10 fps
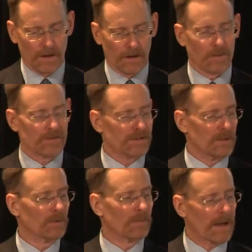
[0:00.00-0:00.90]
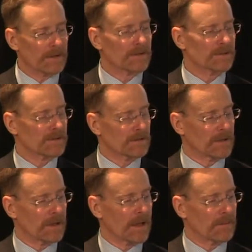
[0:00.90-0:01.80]
And obviously good maintenance
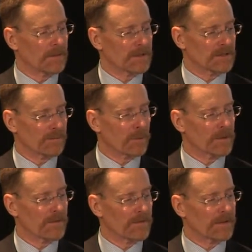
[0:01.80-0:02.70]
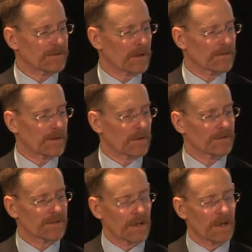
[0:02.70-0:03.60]
is supportive of those life
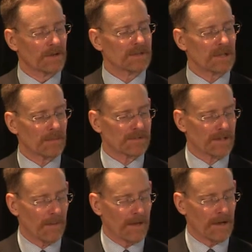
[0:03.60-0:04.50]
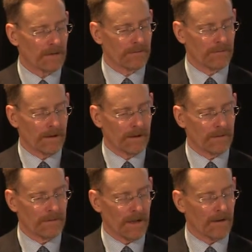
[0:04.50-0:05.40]
cycles. These numbers come out of
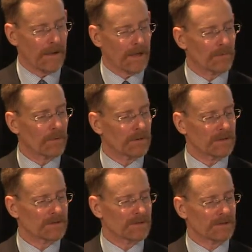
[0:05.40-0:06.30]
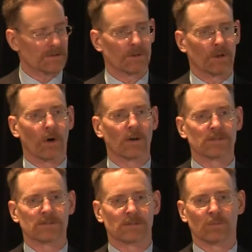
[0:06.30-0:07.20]
the Area Handbook, and this is the sort of
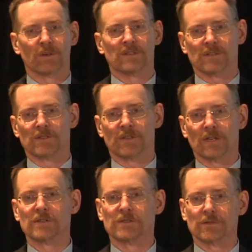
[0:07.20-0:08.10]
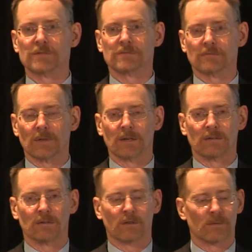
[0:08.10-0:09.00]
guidance that we as engineers use
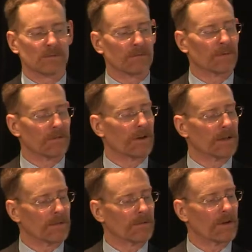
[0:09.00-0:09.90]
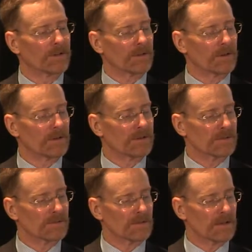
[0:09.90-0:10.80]
in terms of providing advice on these
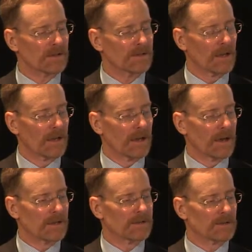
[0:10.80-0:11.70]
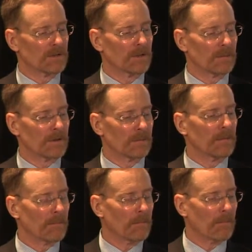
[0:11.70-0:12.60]
sorts of things. And it's determined
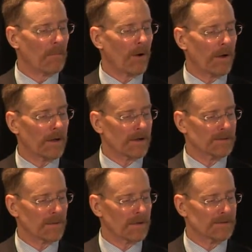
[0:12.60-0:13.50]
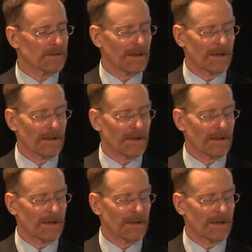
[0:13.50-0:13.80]
by, I suppose,